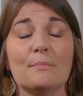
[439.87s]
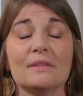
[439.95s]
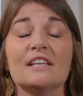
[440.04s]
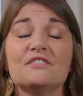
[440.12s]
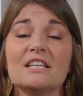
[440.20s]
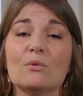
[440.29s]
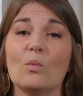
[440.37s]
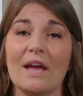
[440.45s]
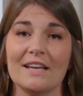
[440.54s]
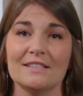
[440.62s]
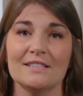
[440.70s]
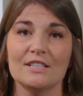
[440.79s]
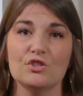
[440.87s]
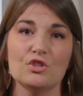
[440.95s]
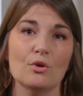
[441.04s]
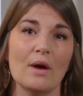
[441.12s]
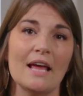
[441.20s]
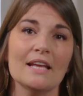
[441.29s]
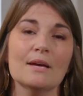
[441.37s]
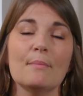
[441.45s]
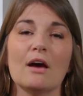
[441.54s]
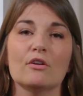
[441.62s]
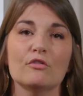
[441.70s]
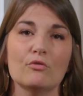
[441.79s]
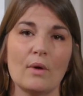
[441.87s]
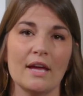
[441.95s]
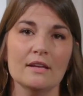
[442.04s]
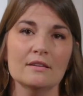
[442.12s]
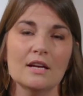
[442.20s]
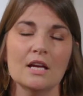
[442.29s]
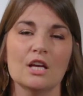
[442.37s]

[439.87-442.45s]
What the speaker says: lifting weights. So any amount of weight.